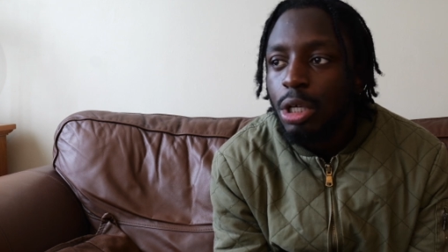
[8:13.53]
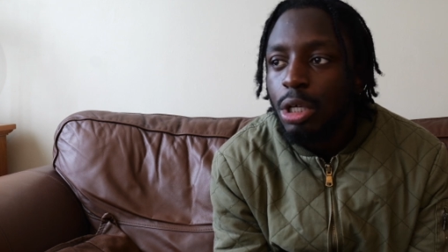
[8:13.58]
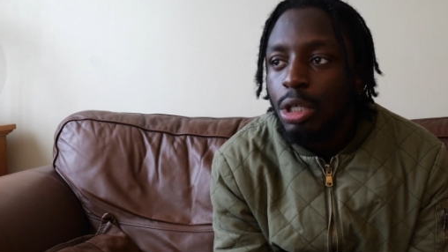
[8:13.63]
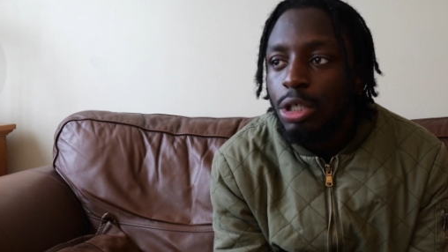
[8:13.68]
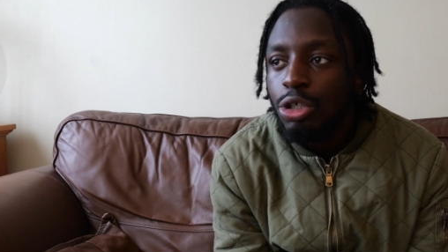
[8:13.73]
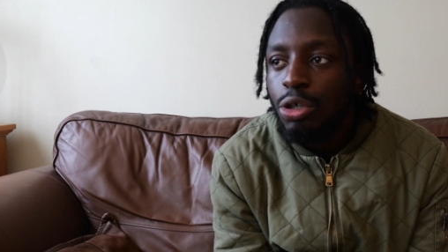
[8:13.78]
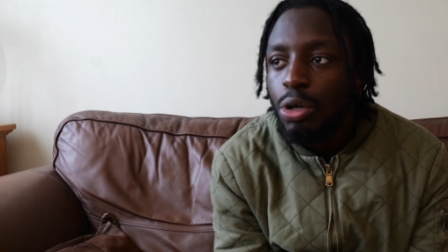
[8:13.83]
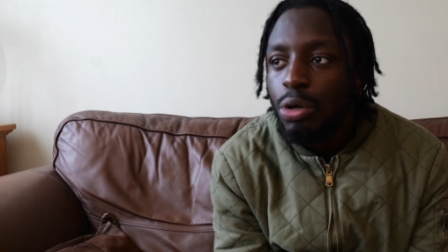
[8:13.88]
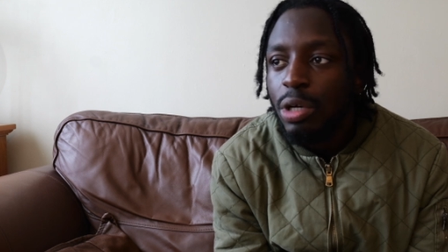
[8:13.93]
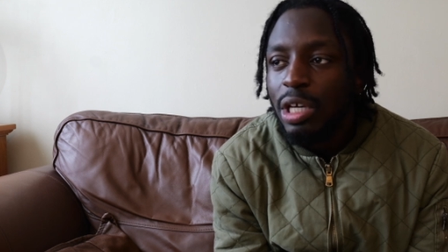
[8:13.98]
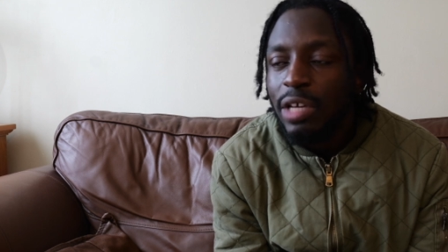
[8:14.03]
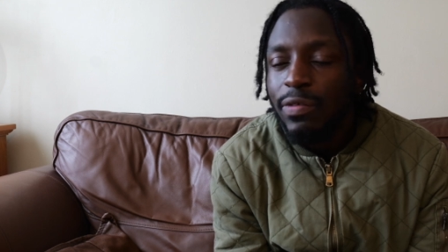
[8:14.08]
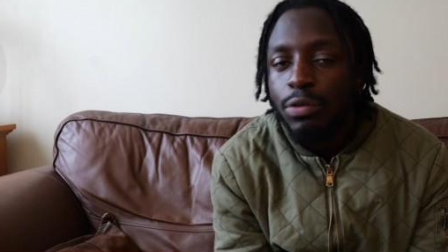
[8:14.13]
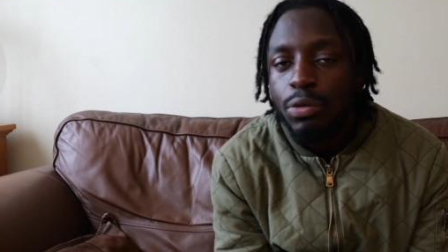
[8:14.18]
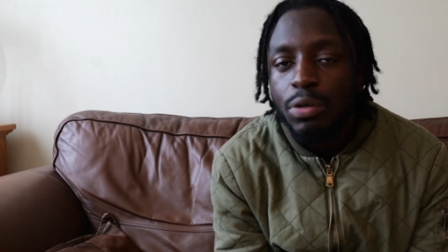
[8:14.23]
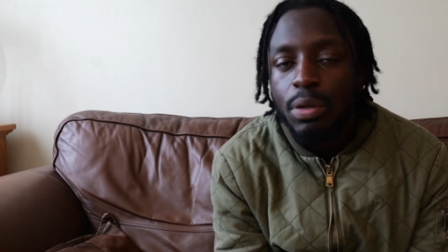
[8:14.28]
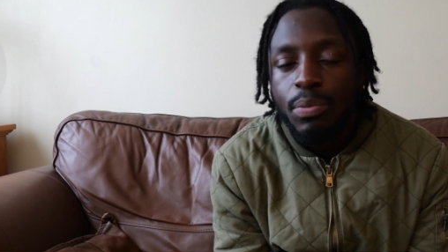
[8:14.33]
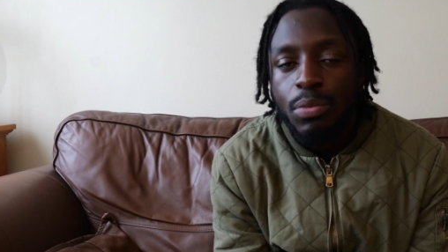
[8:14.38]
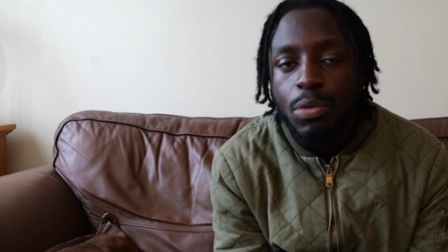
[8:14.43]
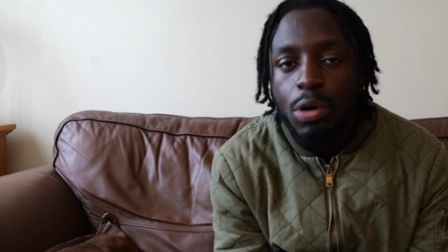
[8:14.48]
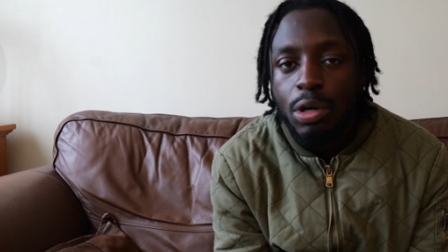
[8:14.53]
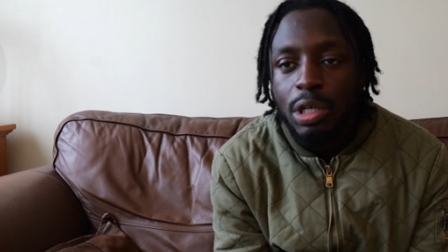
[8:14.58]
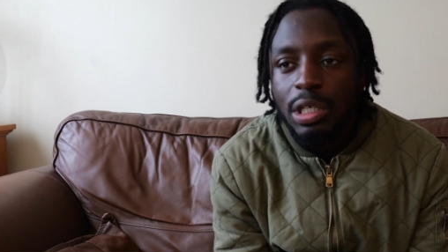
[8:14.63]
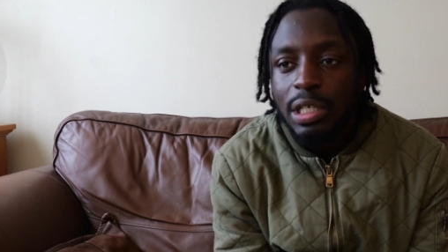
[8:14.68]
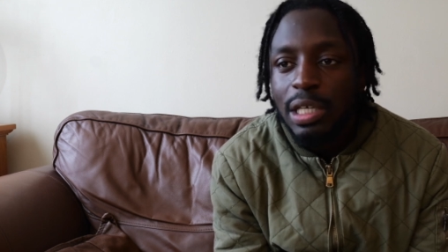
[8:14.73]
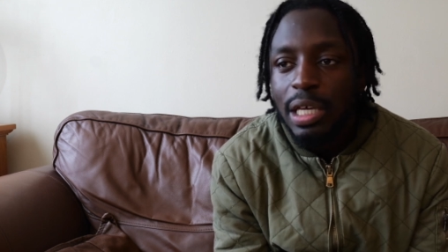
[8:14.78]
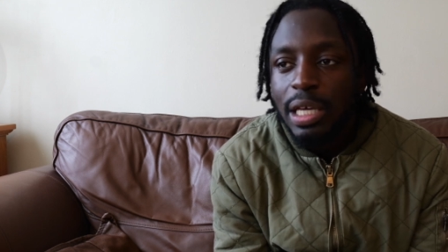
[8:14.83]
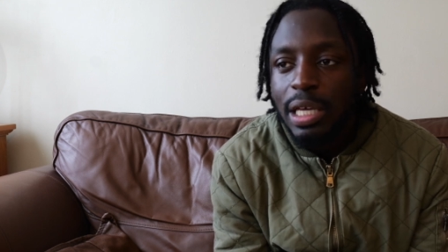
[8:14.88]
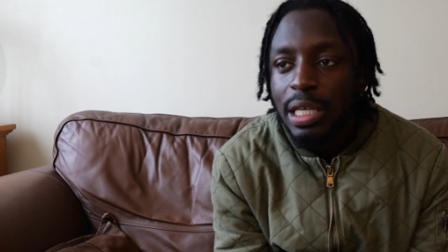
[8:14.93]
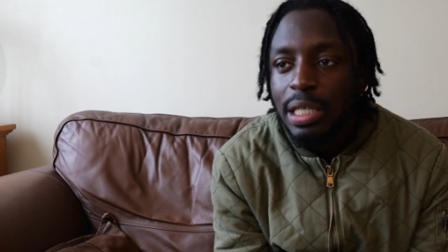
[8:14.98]
So even though the
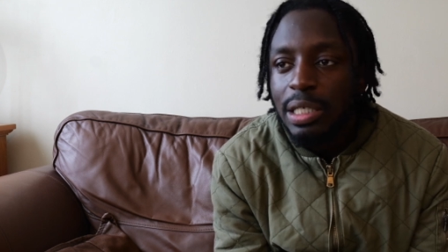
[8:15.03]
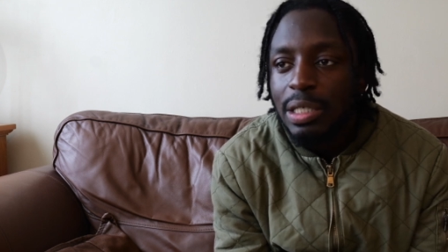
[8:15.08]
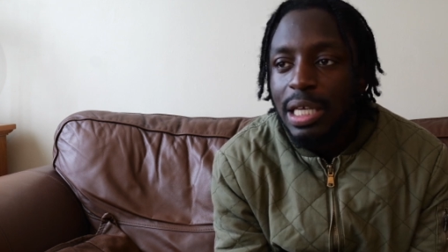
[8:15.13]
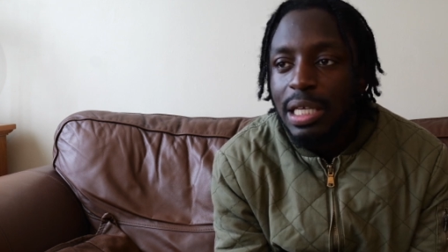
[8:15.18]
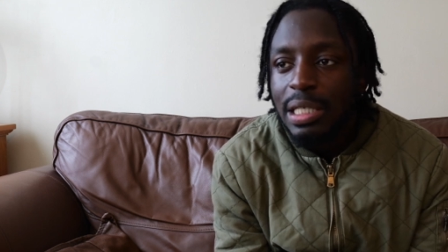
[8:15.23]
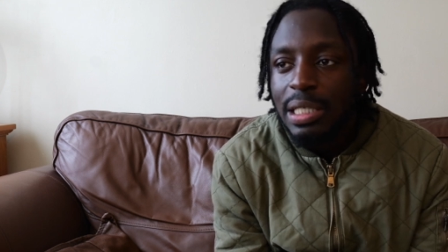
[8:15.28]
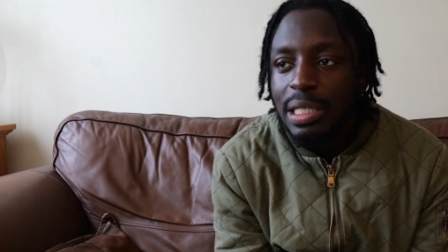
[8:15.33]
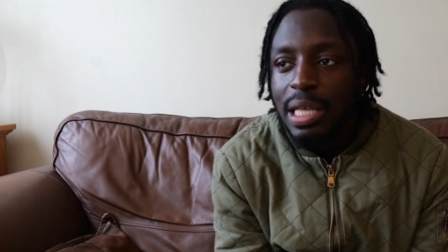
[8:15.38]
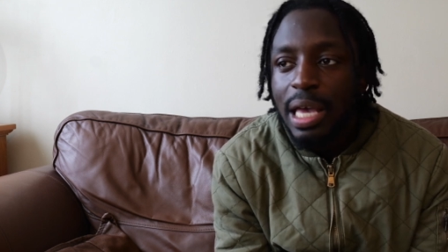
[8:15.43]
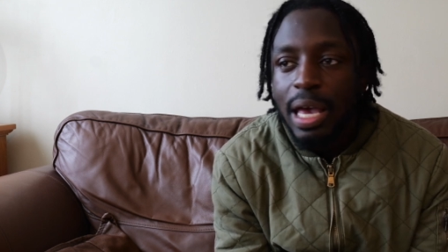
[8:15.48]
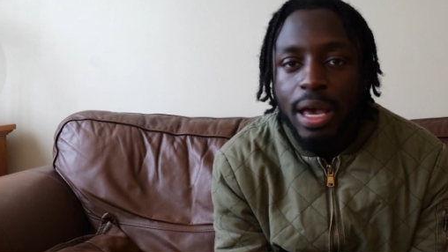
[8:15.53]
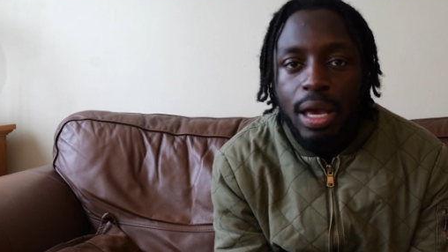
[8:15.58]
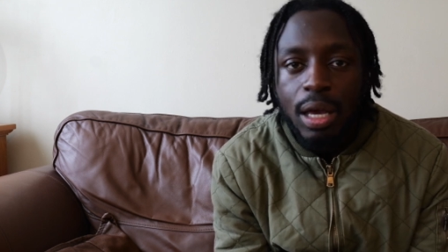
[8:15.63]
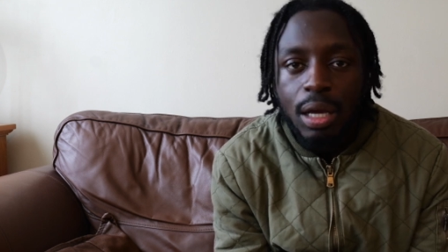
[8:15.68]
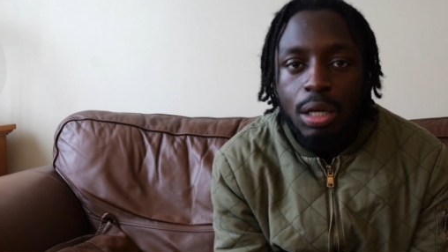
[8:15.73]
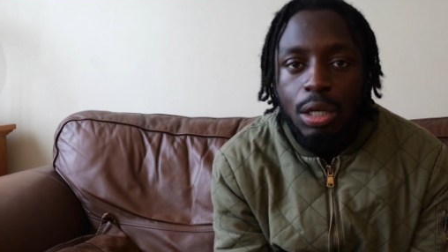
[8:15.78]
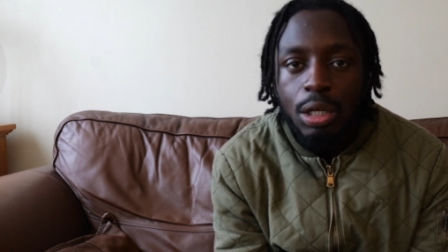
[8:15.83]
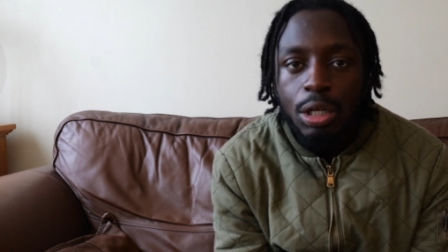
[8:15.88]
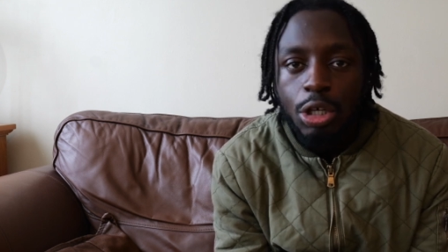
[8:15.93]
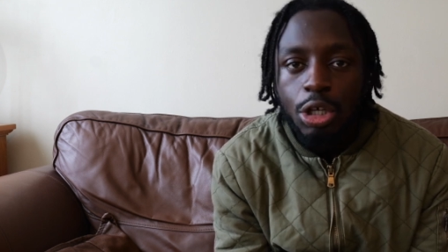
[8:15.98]
market is there,